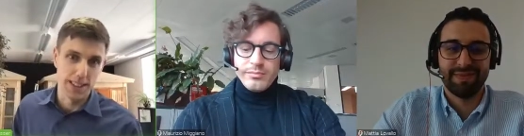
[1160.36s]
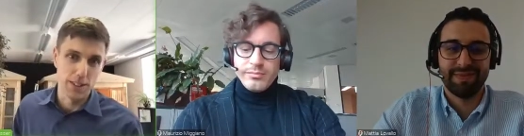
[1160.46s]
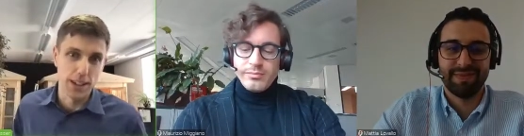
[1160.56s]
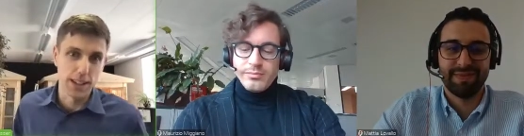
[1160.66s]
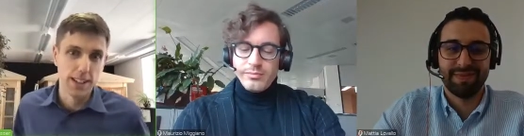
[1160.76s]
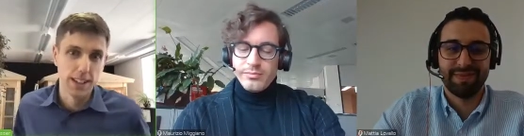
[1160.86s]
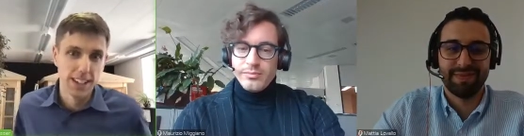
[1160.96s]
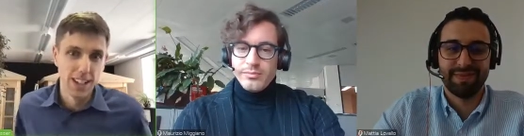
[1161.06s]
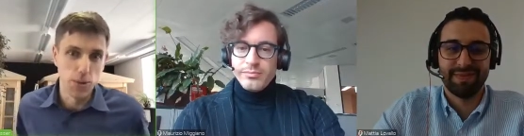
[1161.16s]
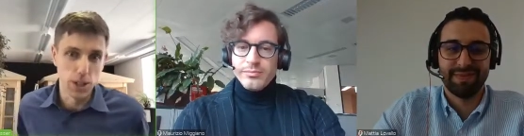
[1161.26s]
Speaker 1: right?
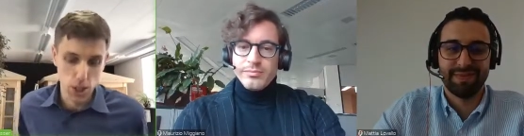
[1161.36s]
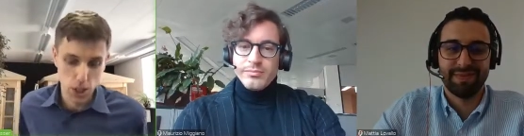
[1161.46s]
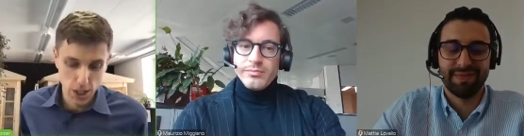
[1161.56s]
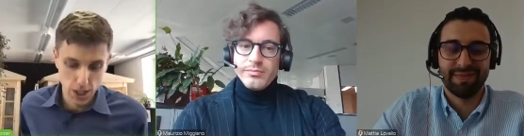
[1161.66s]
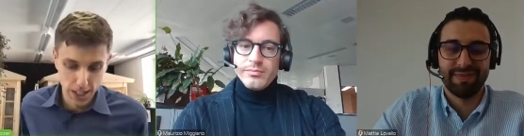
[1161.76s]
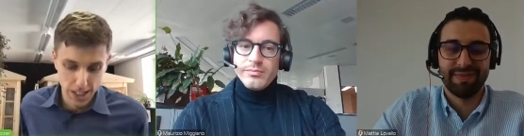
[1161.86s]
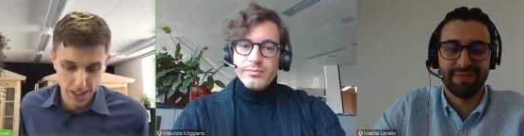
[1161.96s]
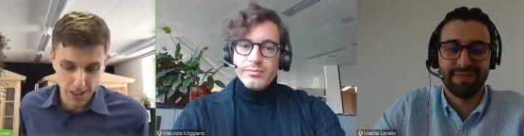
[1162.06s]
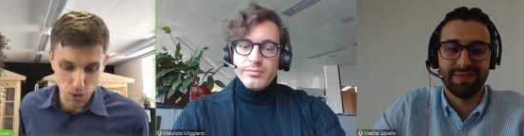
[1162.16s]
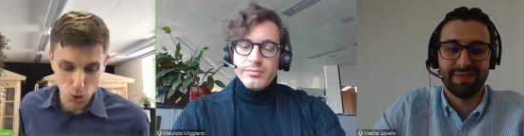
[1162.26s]
Which
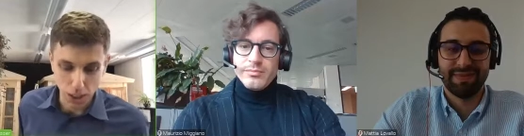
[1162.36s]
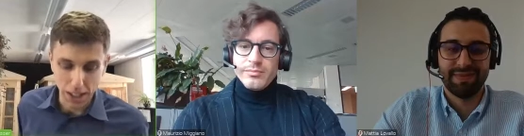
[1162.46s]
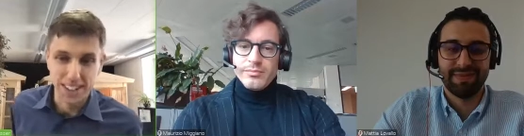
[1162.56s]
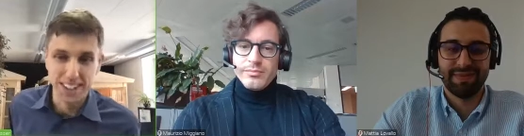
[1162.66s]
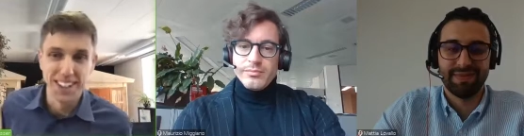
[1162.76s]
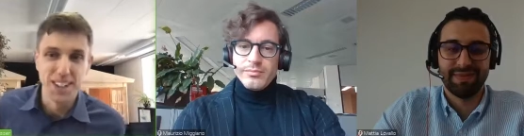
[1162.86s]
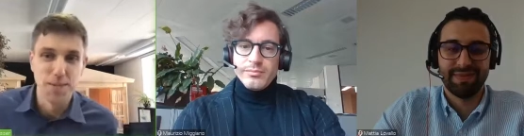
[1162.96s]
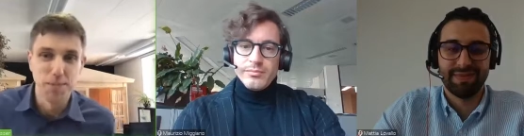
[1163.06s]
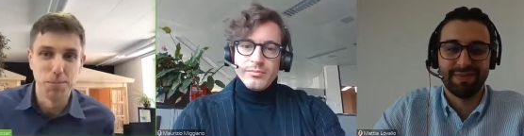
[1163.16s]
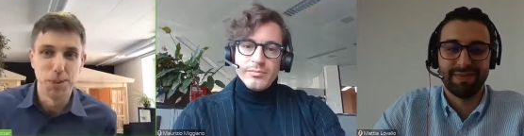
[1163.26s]
sounds great,
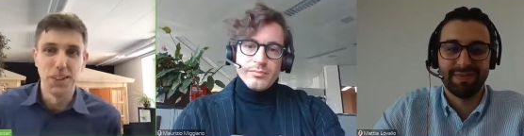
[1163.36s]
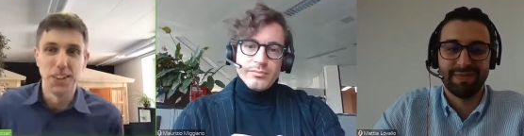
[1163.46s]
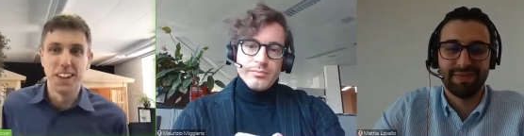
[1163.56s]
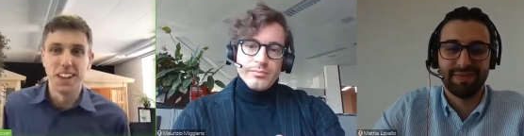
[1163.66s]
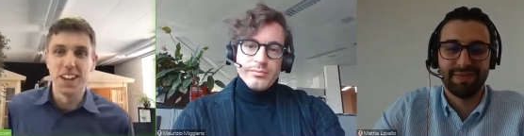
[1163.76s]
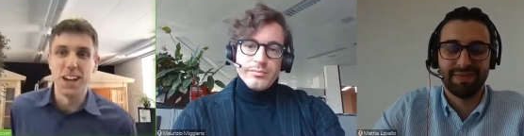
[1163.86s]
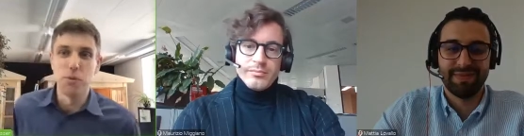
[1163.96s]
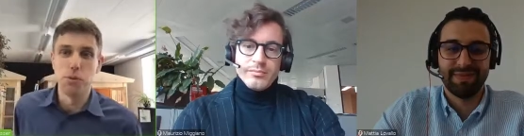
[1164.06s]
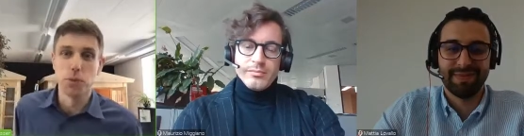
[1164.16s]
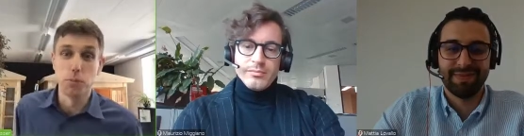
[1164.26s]
but I mean,
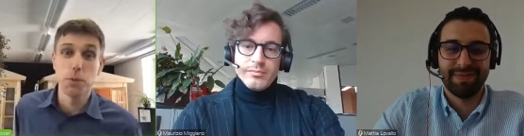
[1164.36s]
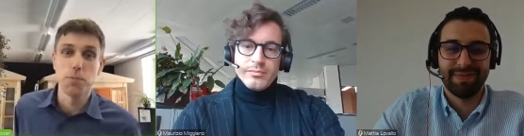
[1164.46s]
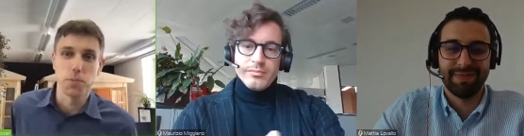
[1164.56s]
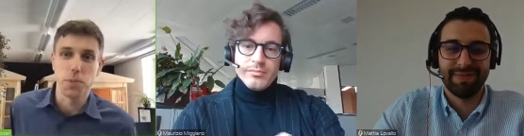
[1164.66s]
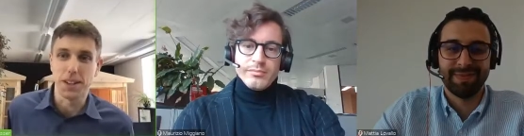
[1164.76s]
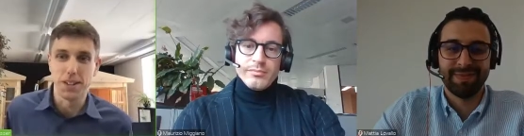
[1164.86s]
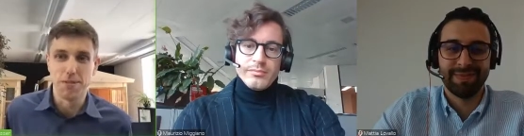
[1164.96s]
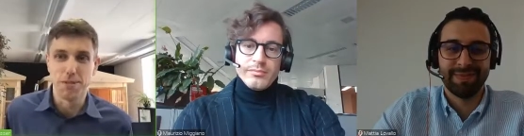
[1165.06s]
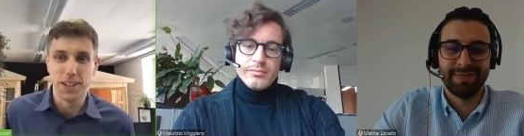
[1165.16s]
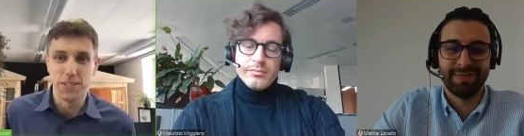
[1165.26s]
from your perspective,
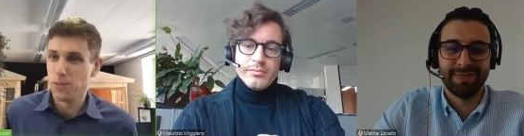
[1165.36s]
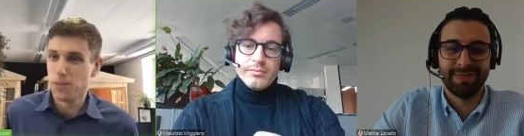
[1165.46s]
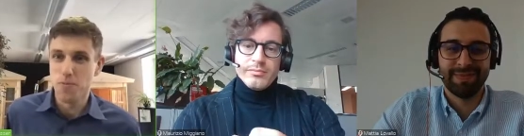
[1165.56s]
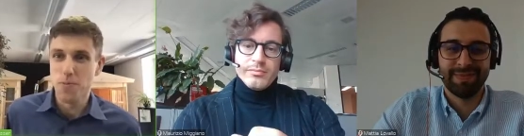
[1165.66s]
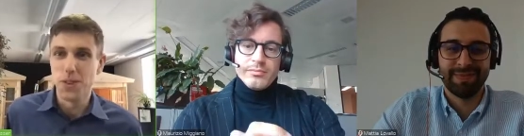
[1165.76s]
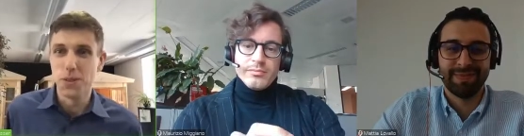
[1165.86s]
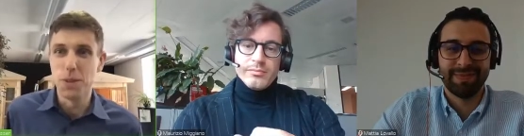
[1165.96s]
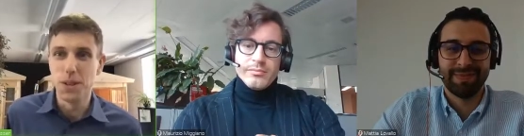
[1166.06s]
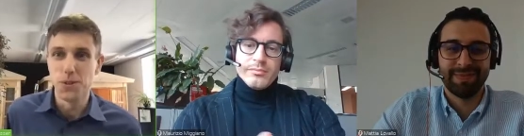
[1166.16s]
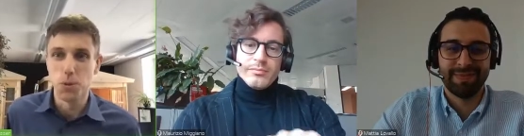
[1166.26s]
and to
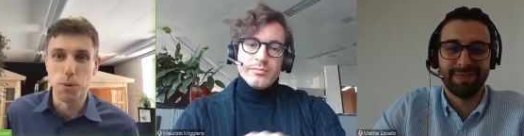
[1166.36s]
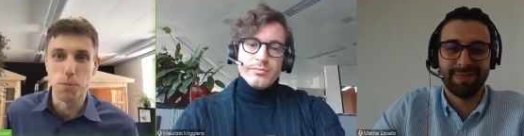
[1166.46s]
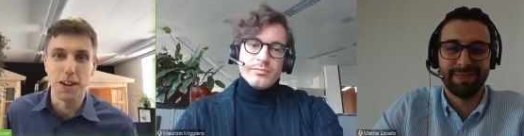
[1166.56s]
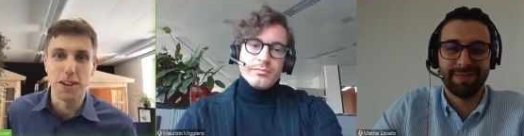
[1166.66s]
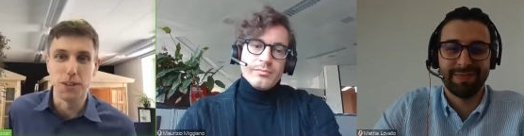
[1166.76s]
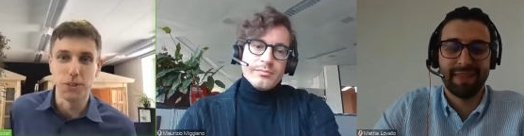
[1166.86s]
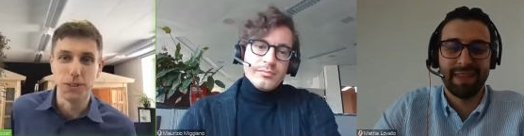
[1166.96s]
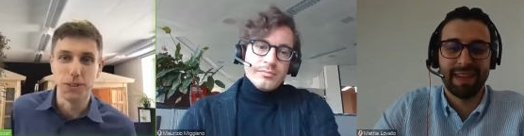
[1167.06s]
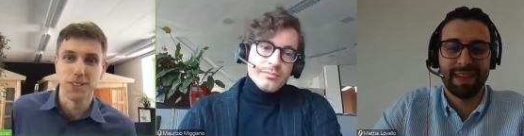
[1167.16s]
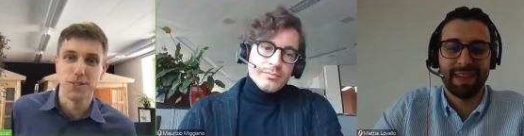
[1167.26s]
be super barely
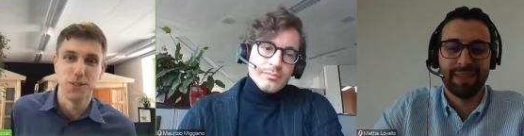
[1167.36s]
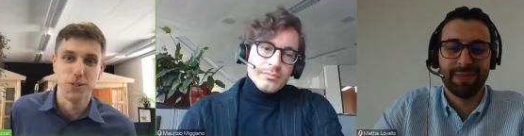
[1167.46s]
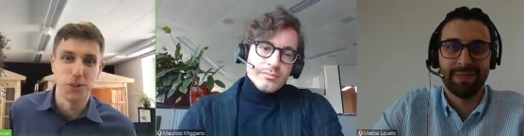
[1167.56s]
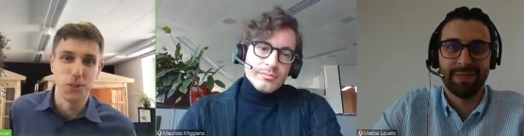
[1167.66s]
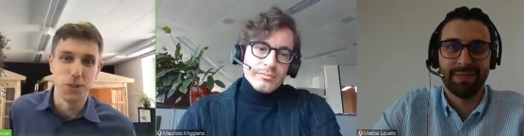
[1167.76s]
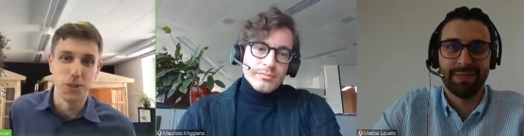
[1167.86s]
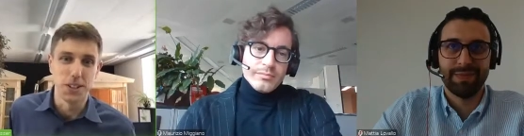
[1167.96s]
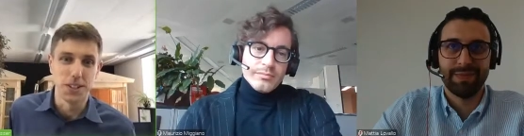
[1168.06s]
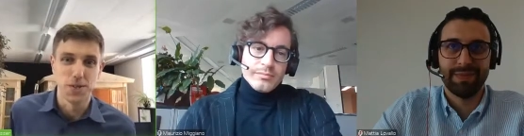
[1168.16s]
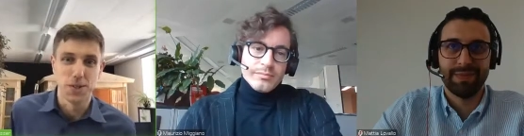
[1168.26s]
honest for for all the
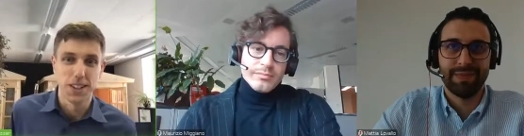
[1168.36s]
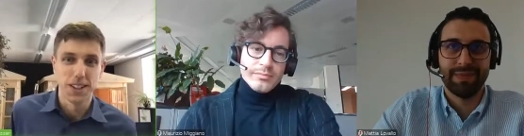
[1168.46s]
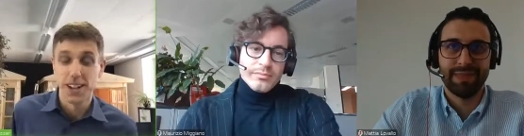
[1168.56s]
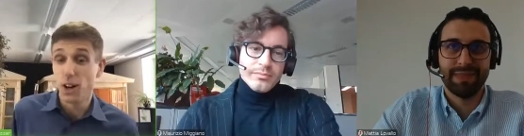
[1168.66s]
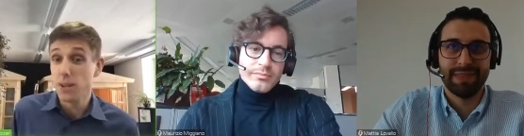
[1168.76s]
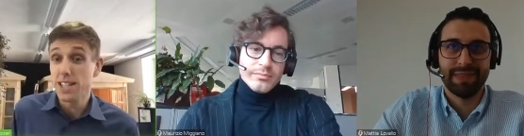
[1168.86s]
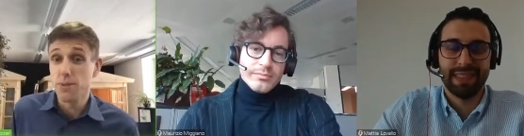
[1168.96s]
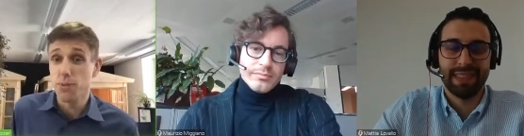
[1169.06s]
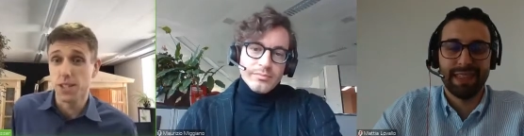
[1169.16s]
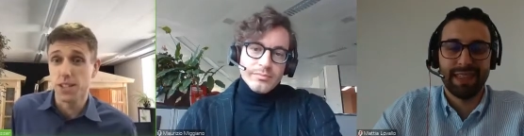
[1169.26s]
audience, right? How easy
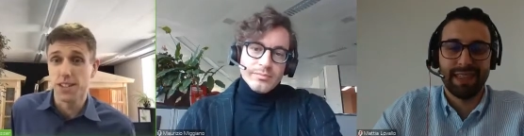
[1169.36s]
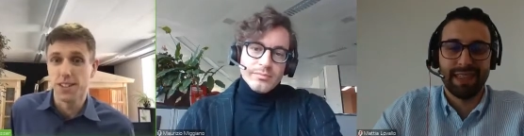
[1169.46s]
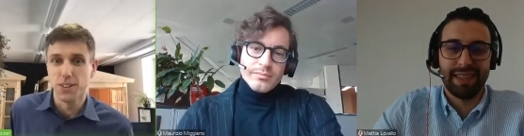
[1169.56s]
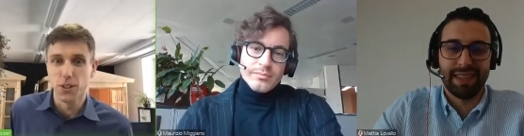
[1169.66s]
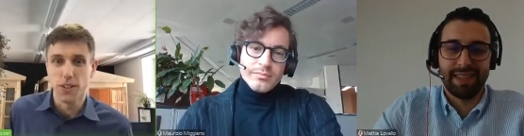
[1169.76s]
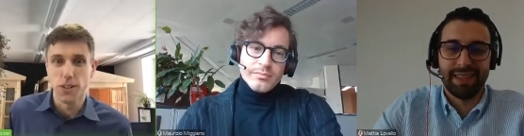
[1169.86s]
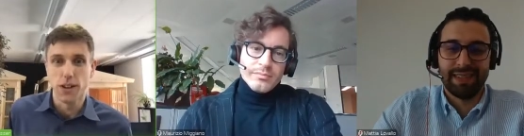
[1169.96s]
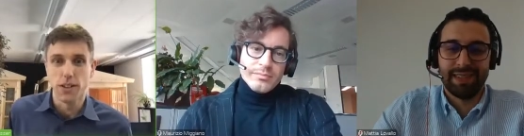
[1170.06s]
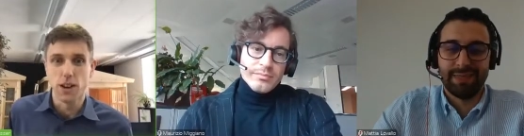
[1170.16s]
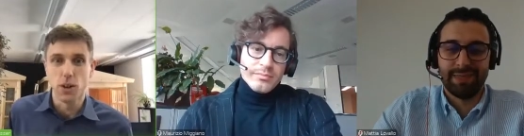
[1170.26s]
was it to get there,
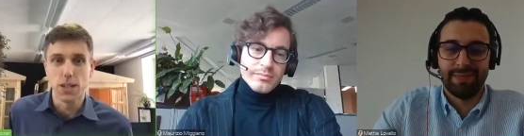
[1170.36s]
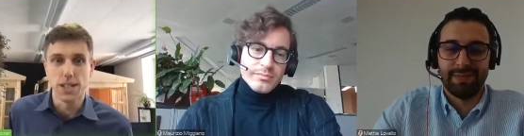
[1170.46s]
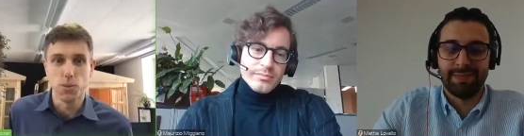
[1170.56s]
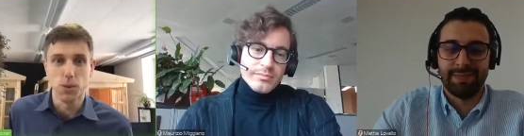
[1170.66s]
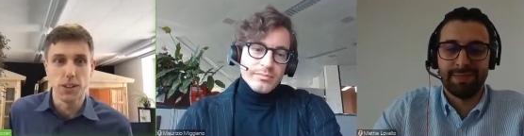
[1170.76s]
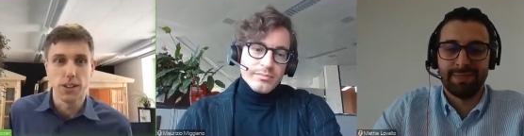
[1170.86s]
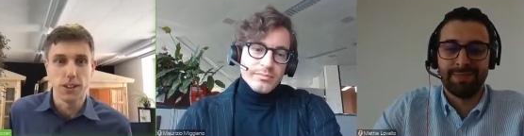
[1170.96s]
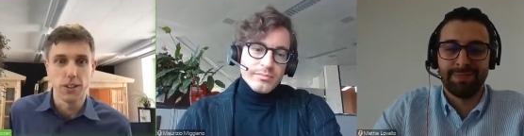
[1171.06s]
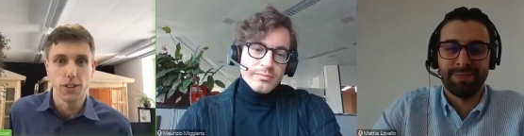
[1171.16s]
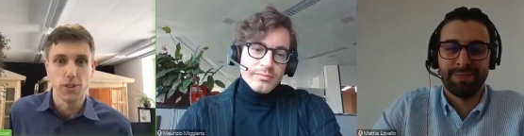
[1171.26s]
and how easy was it
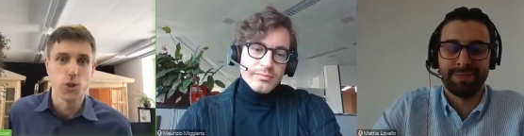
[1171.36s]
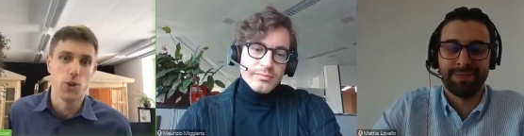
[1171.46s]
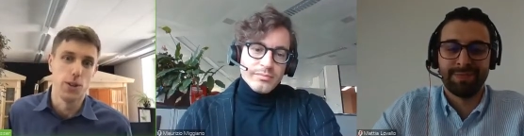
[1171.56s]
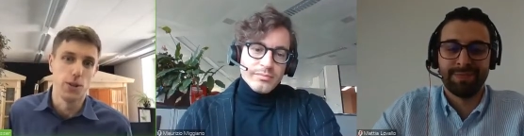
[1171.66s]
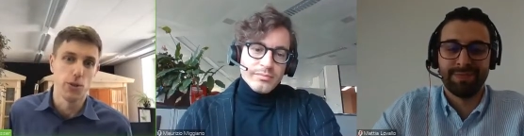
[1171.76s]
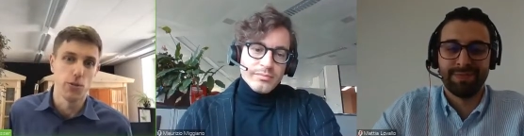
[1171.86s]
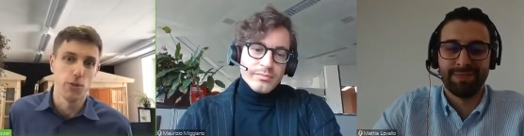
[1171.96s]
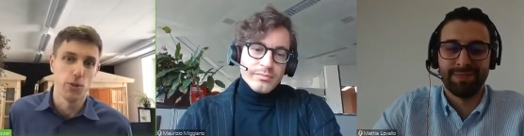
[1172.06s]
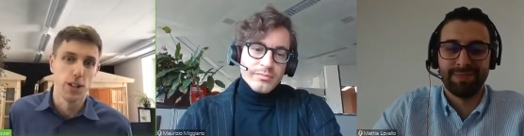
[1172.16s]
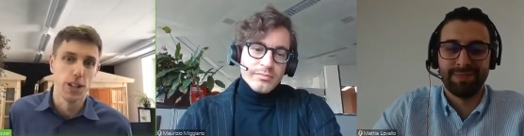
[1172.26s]
uh, the journey also
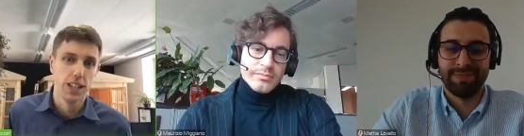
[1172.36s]
for